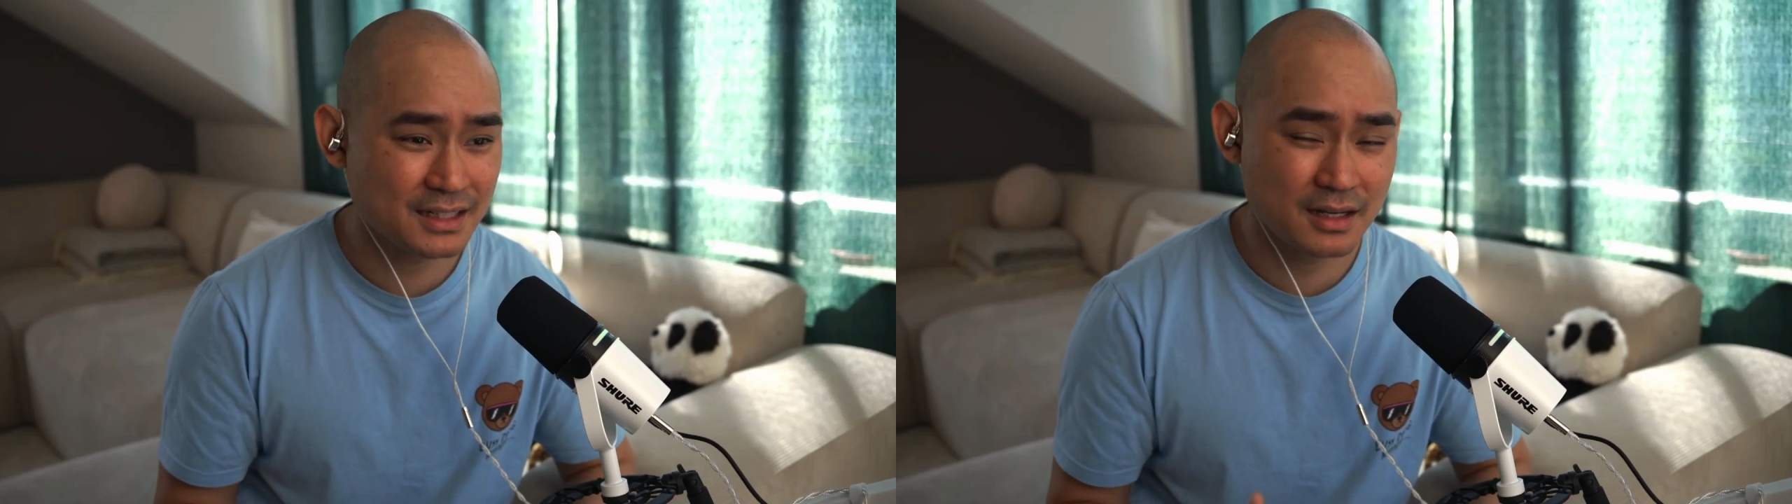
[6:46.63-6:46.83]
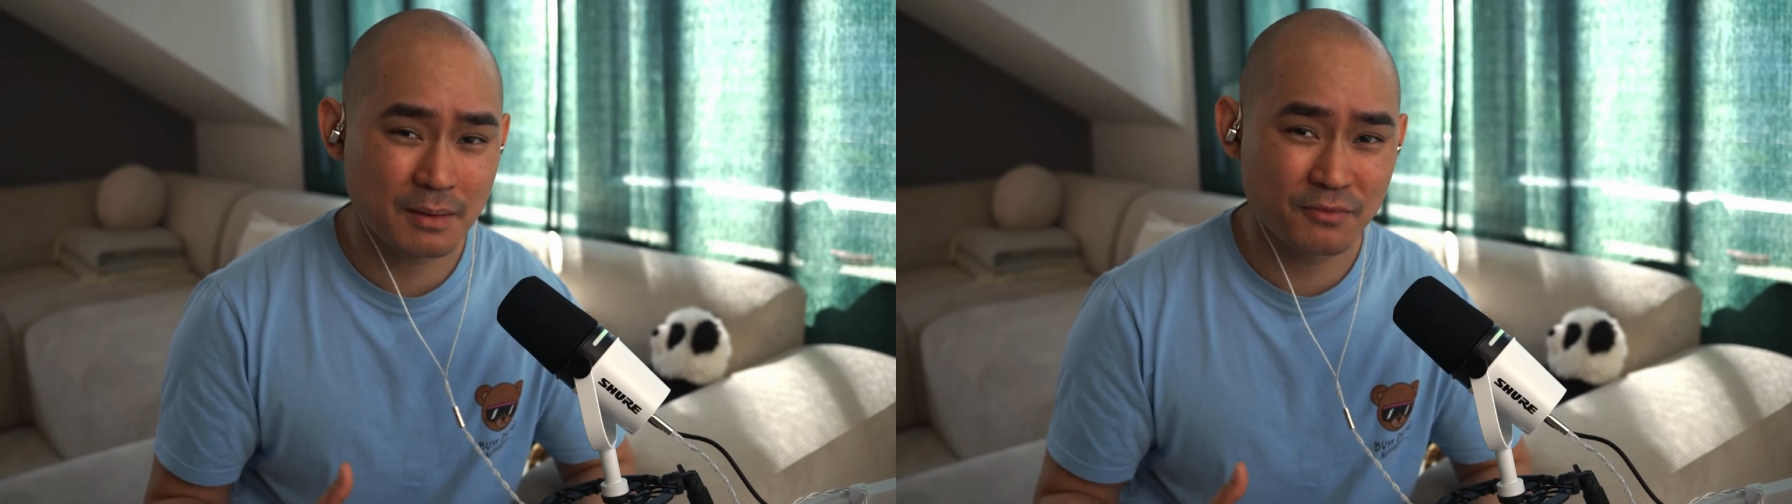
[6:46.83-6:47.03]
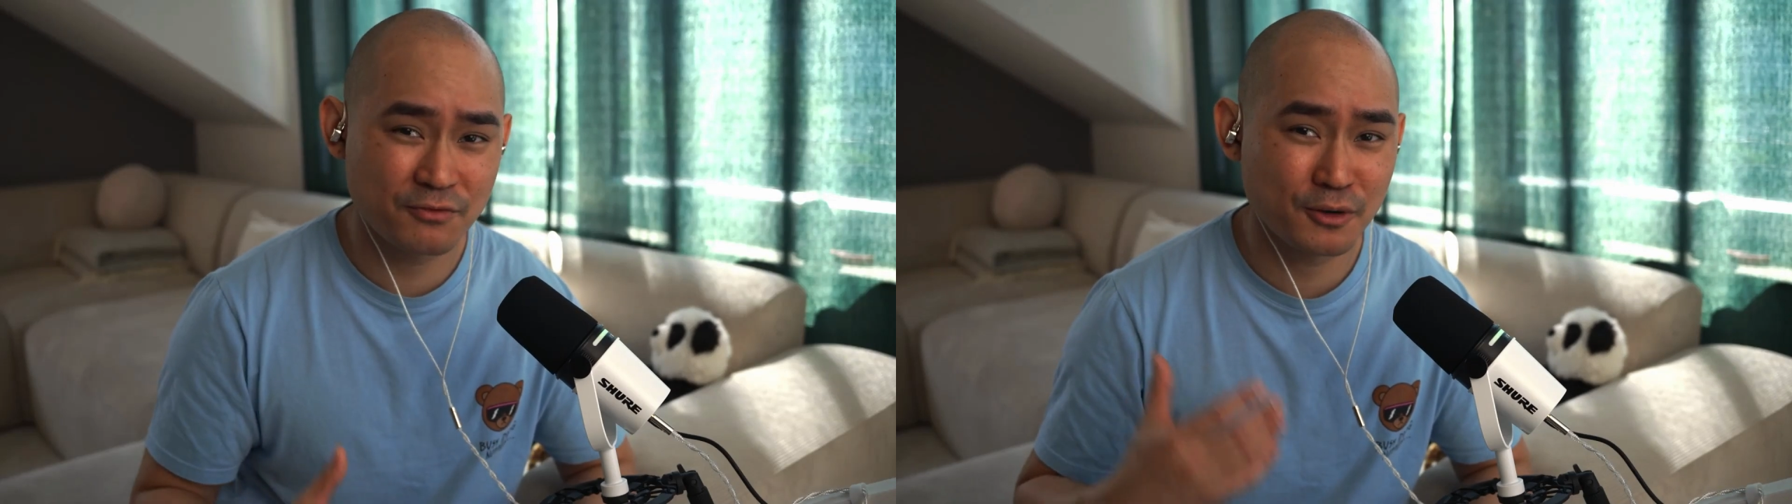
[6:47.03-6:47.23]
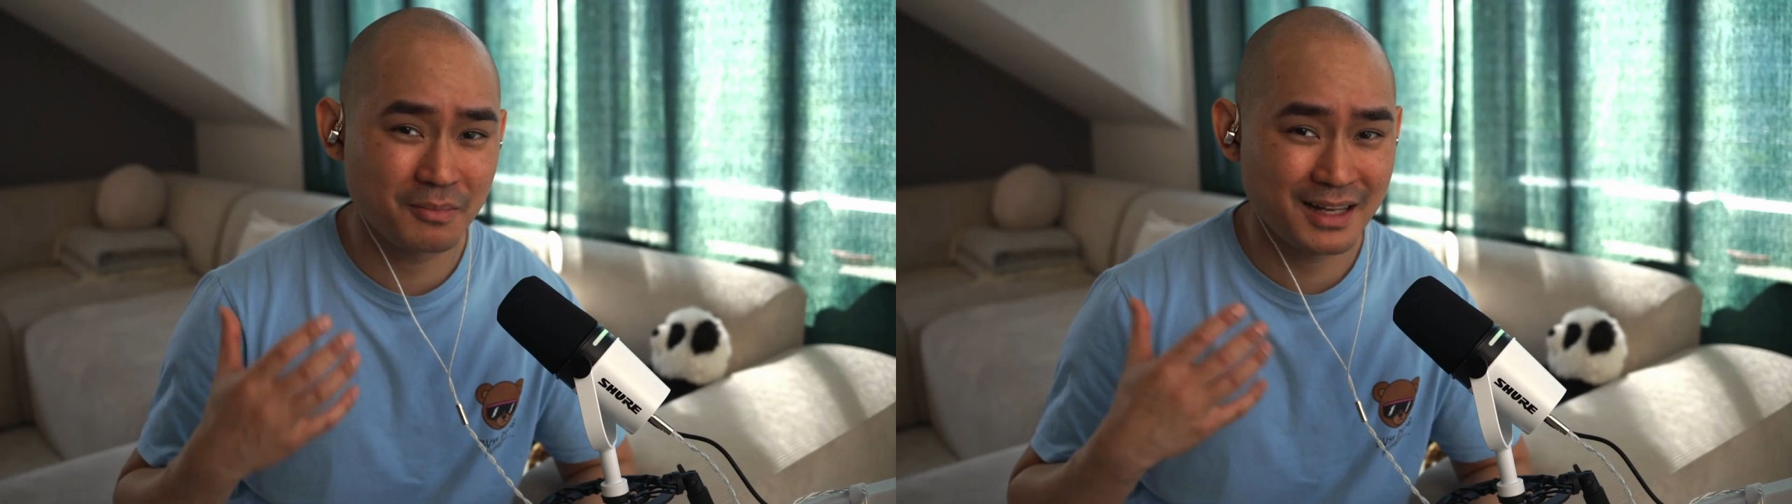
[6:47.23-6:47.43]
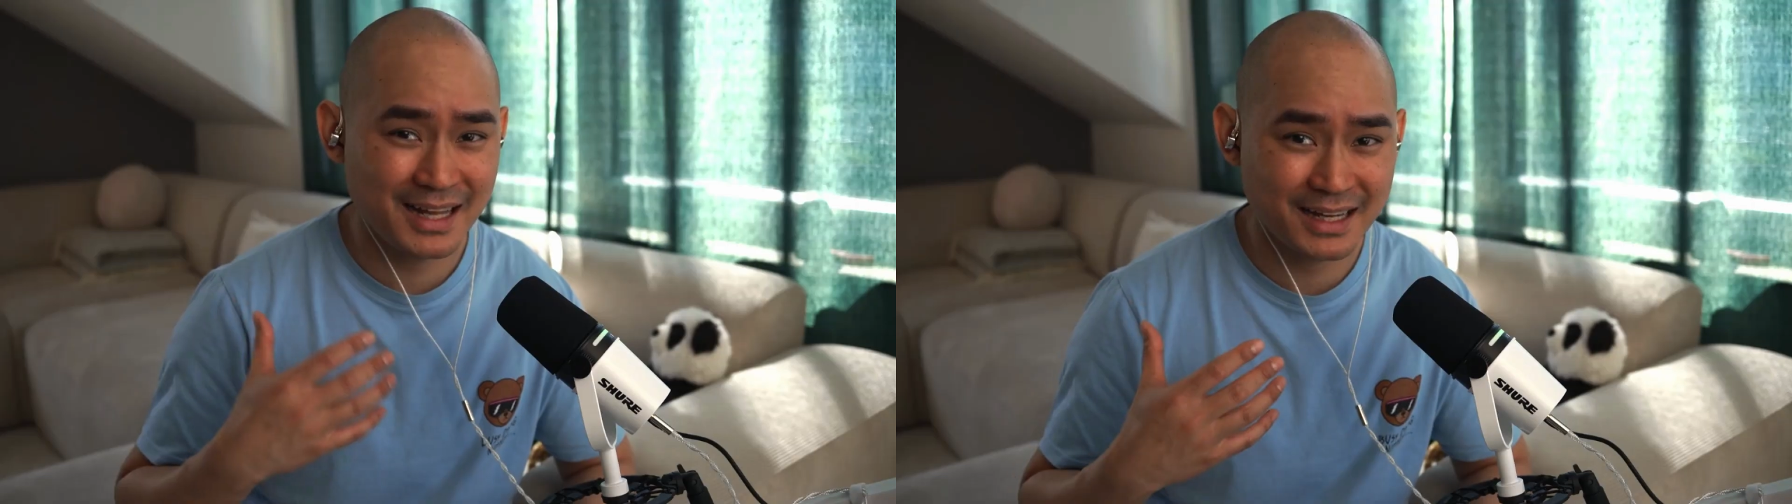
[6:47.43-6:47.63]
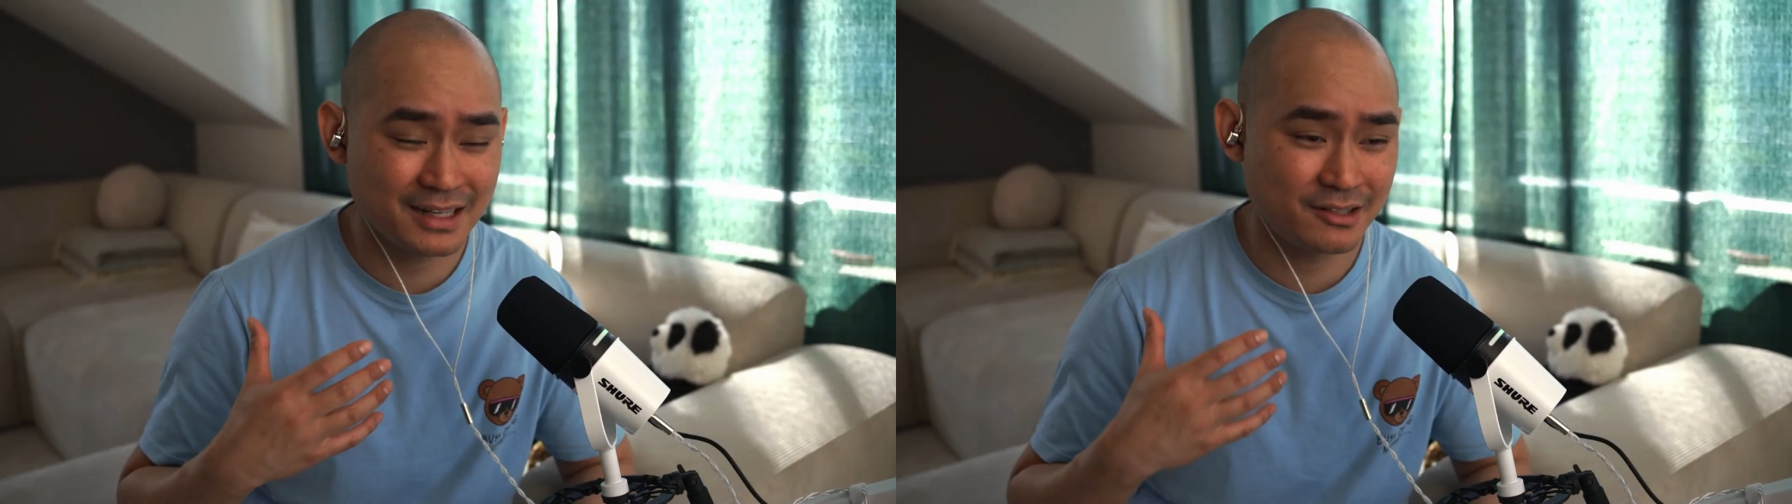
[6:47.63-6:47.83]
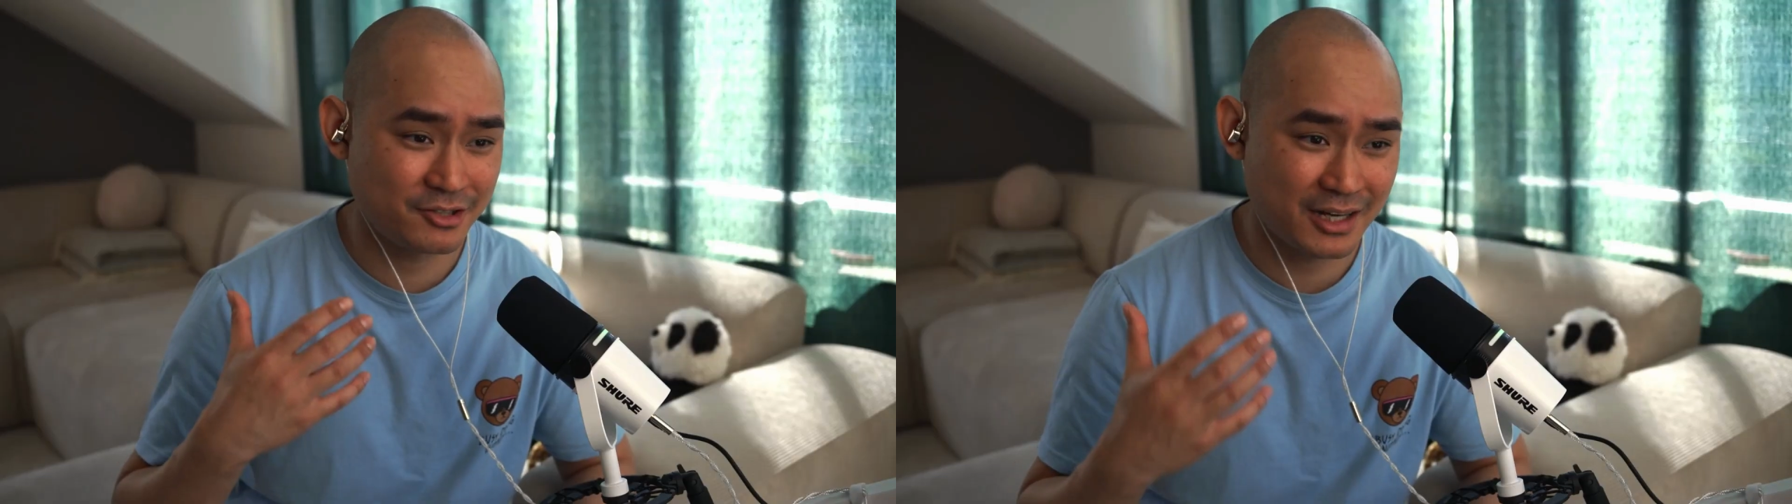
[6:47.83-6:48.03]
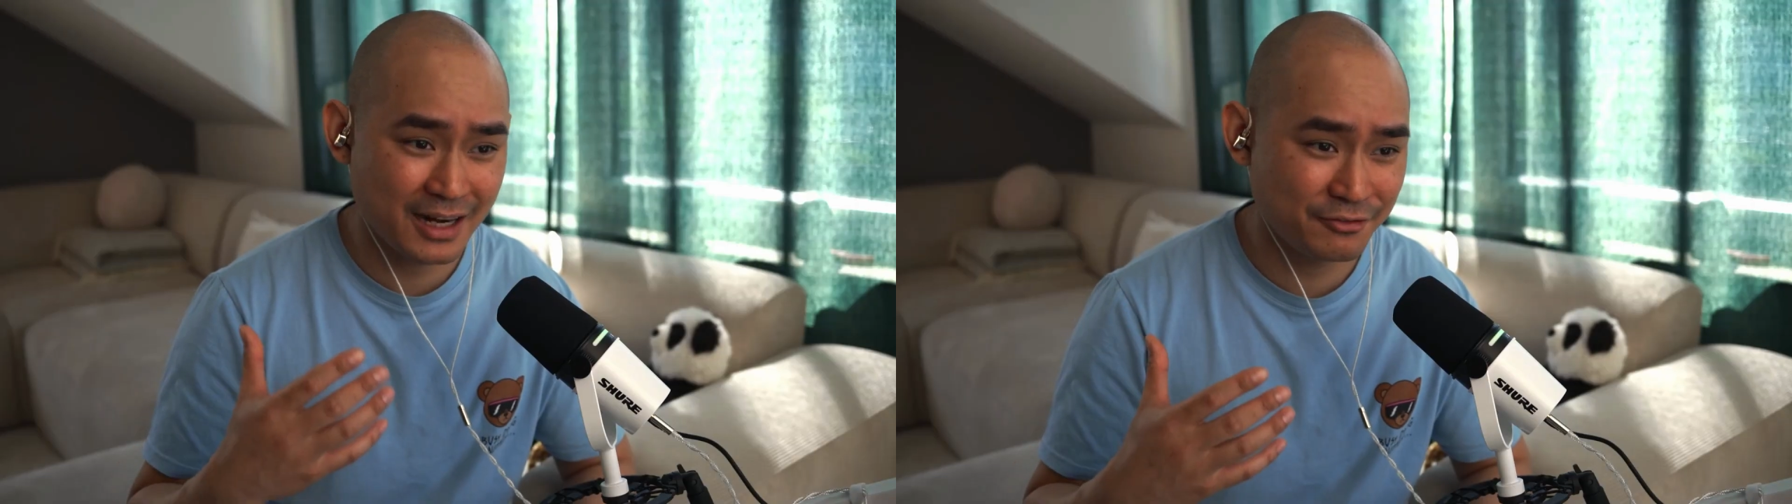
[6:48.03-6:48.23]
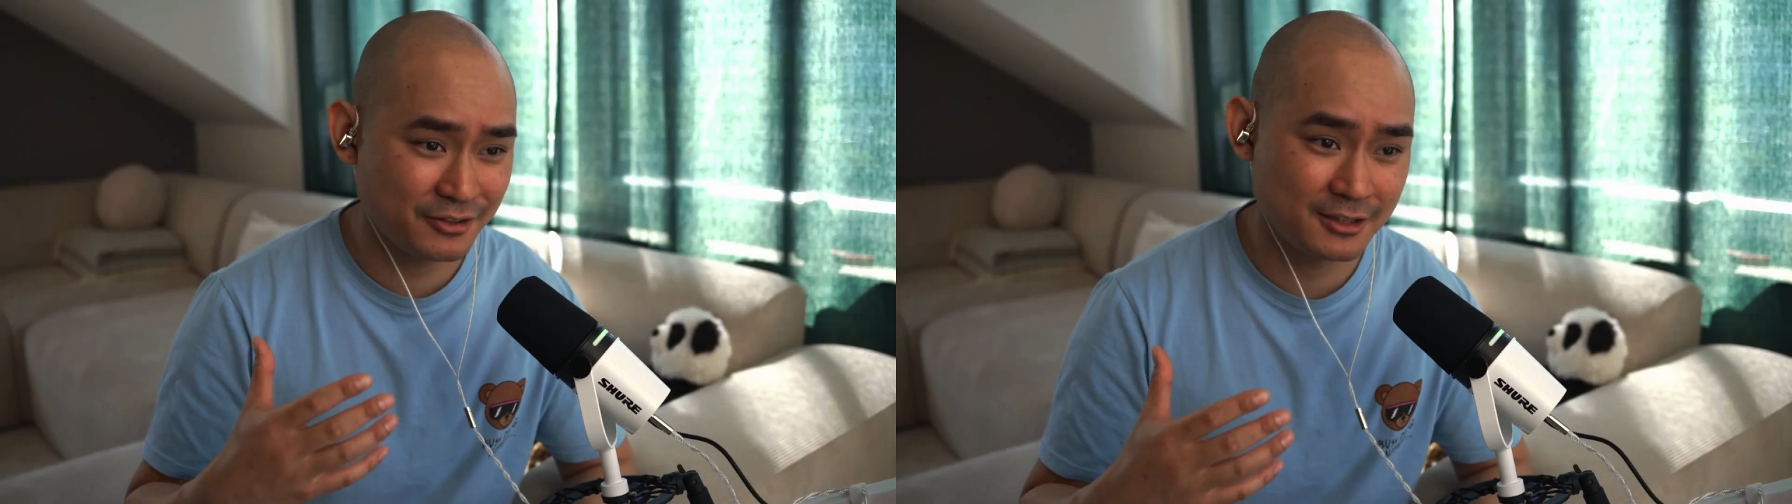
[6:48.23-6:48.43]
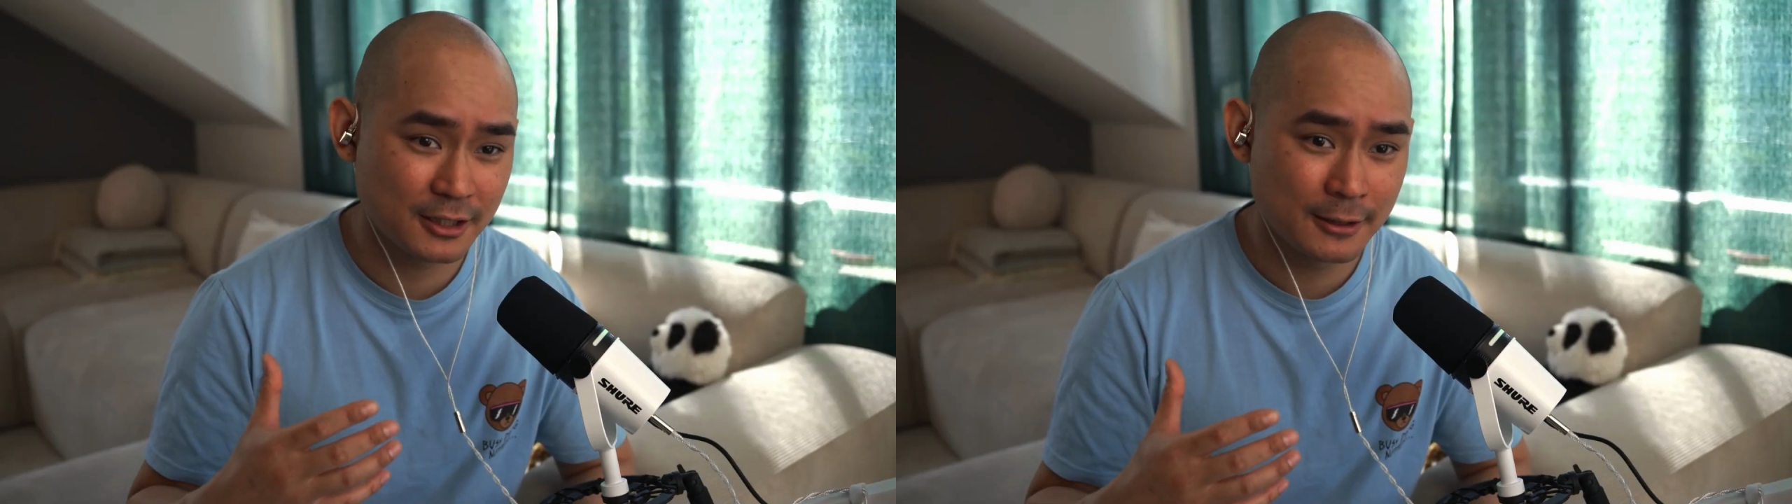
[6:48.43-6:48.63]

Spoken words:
come from lack and drive and